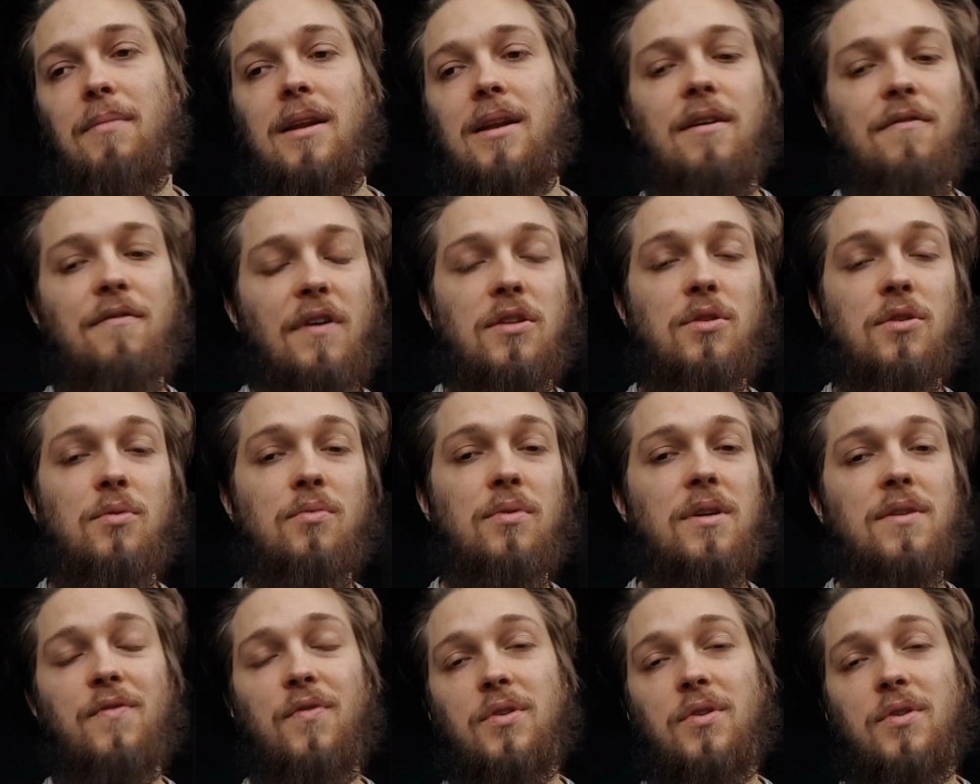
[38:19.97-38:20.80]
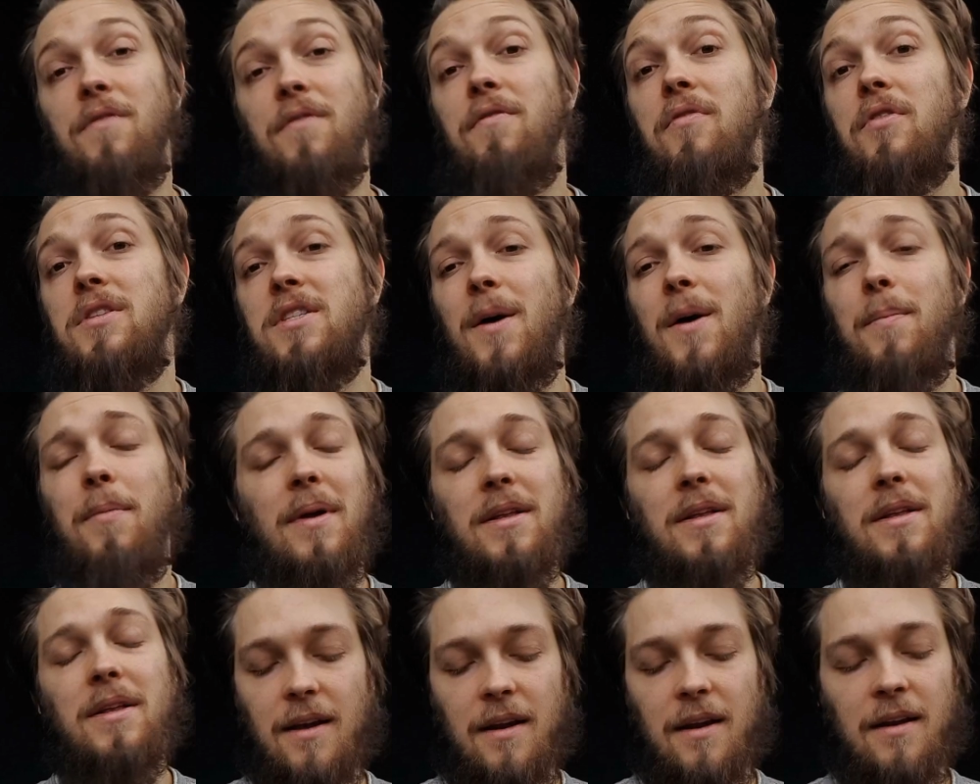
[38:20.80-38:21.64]
And if I do this for different
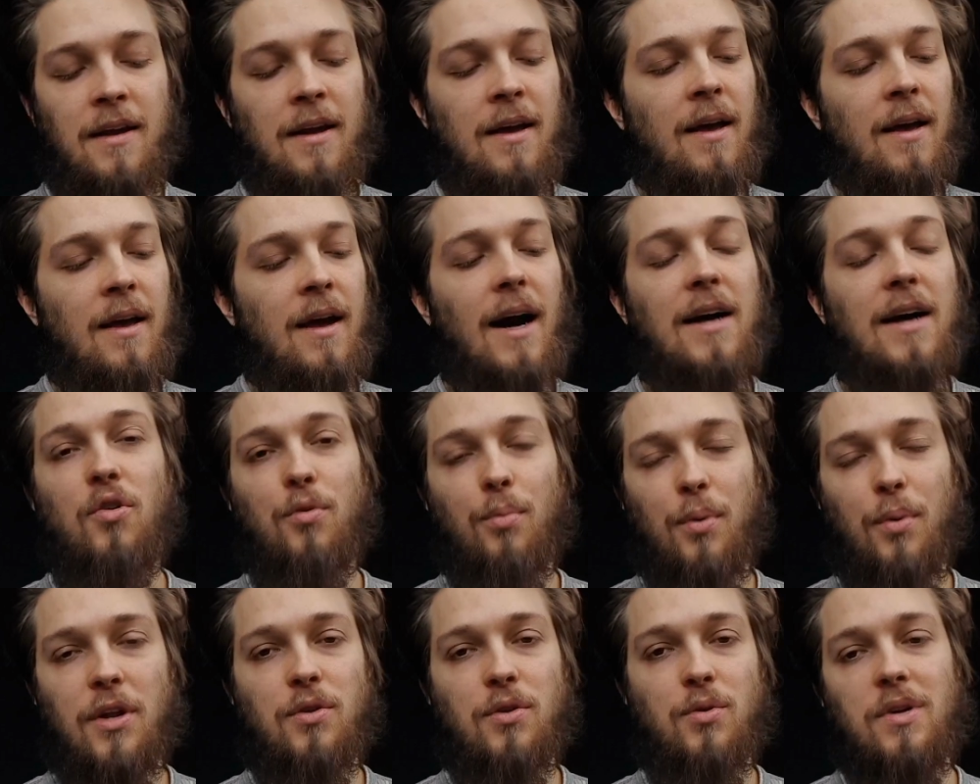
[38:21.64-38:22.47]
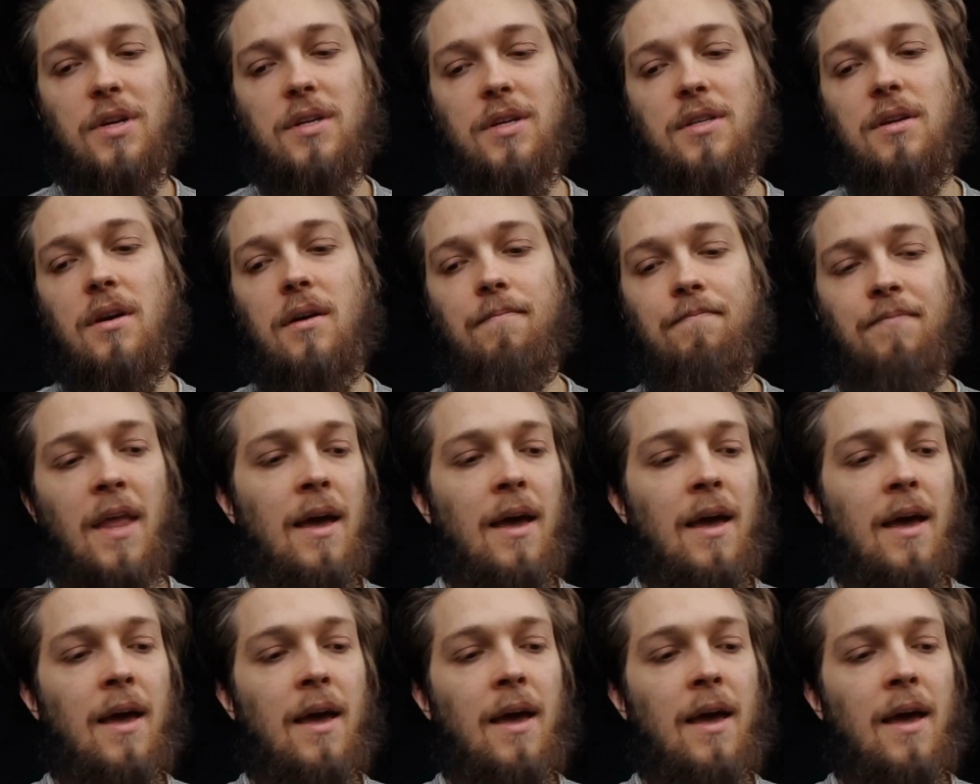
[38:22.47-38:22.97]
supplements, then I don't want to do this.